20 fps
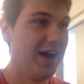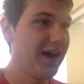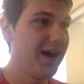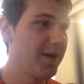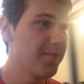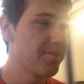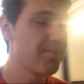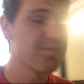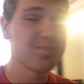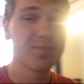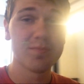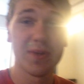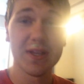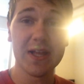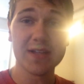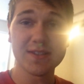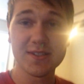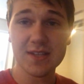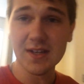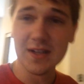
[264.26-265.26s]
But
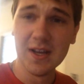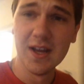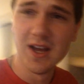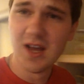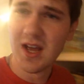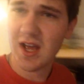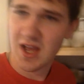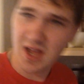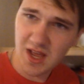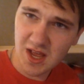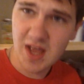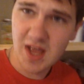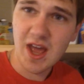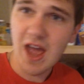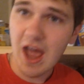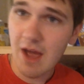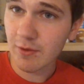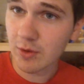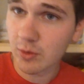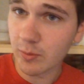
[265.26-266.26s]
that's it.
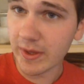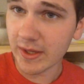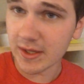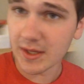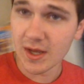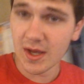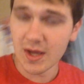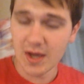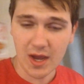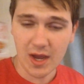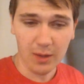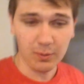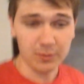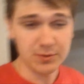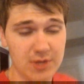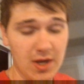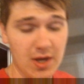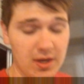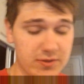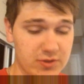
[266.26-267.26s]
Have a good week. I
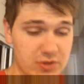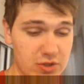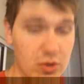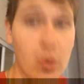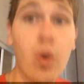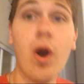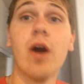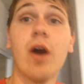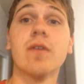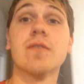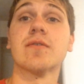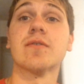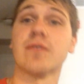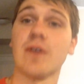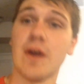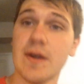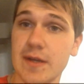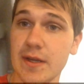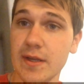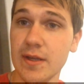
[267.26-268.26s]
will talk to you on
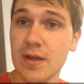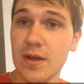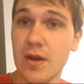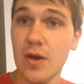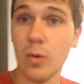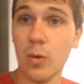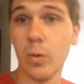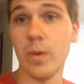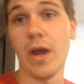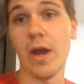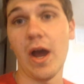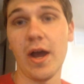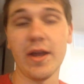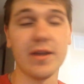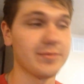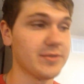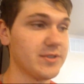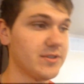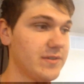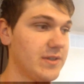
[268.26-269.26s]
Friday when I
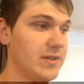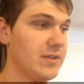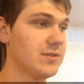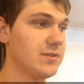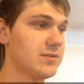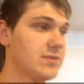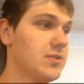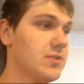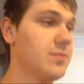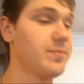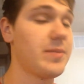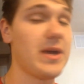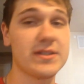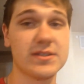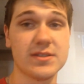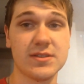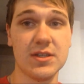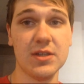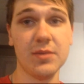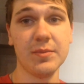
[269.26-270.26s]
am leaving to
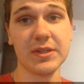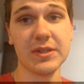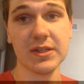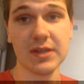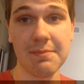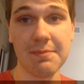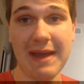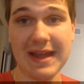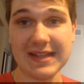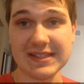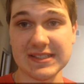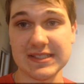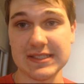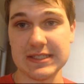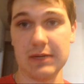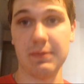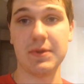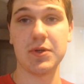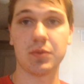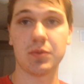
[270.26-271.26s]
Pat's
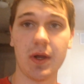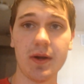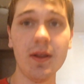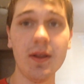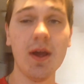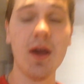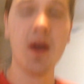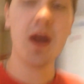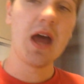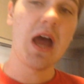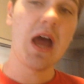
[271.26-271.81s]
Tillman run.